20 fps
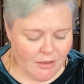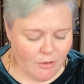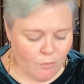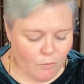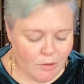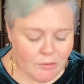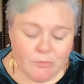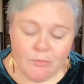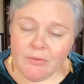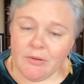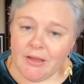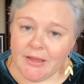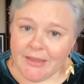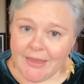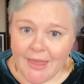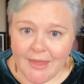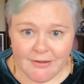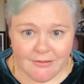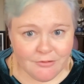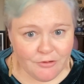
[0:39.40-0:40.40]
One,
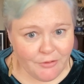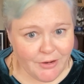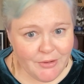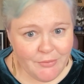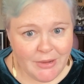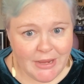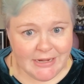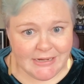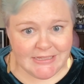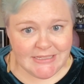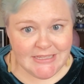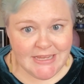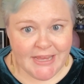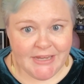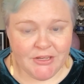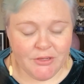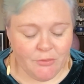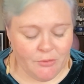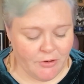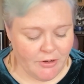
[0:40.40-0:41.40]
again, great way to
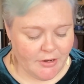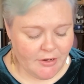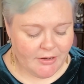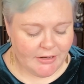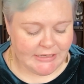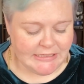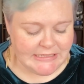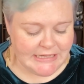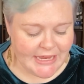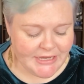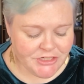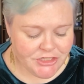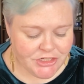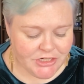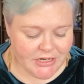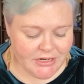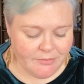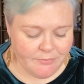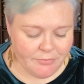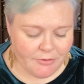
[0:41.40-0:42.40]
set your
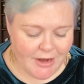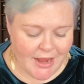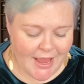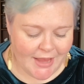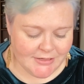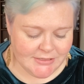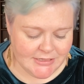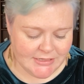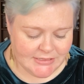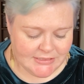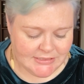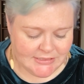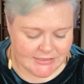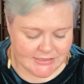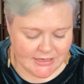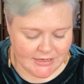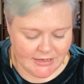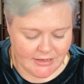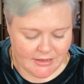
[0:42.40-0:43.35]
intention and practice